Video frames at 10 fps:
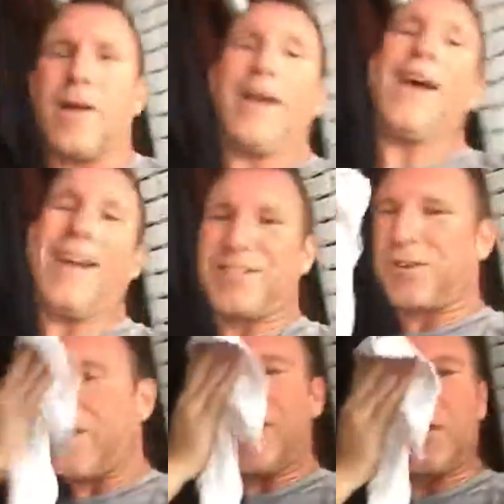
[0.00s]
Hey,
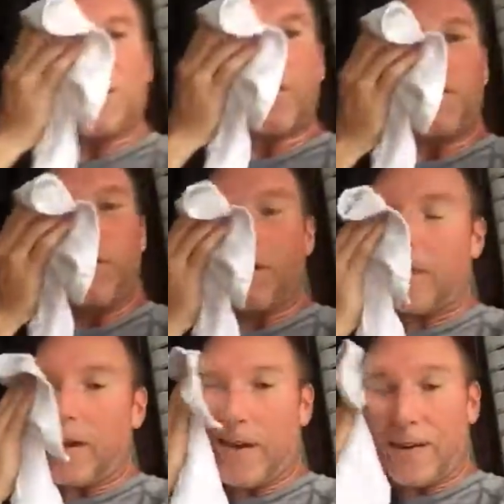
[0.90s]
it's Chris
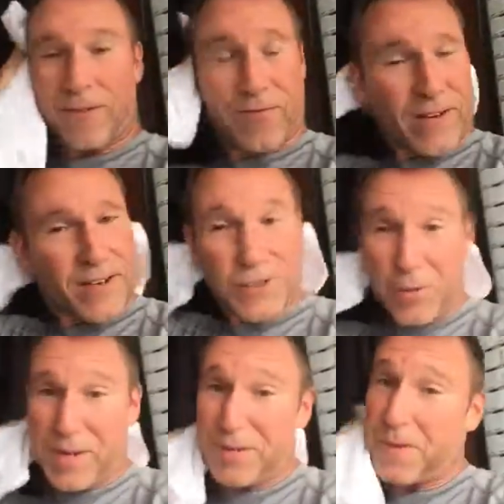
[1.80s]
with uh, Duffitness,
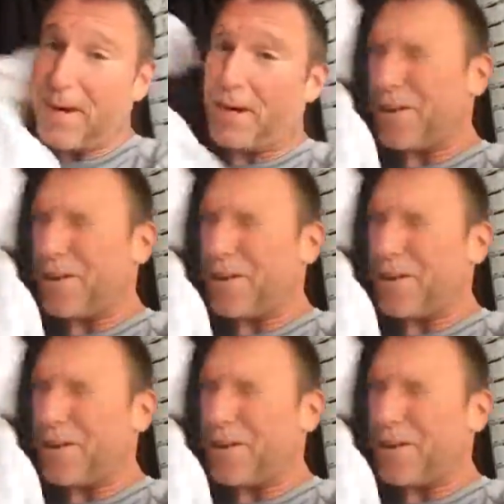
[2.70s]
your Beachbody